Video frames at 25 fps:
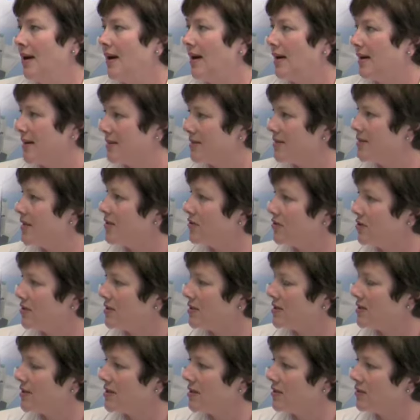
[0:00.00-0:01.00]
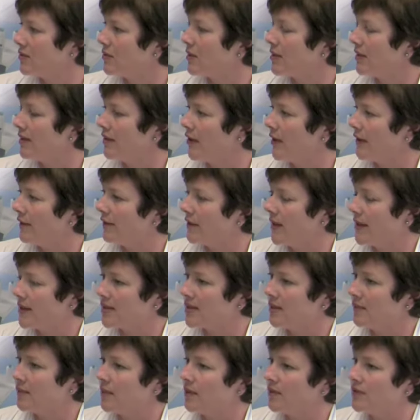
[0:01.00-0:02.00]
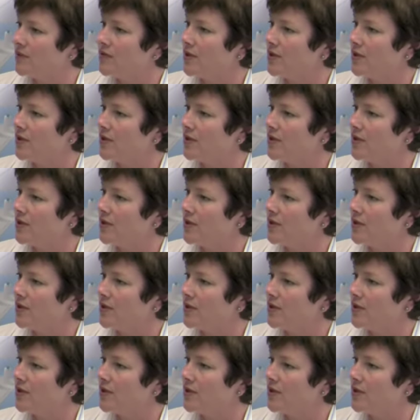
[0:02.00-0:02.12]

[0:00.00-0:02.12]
and as such, it's really very flexible.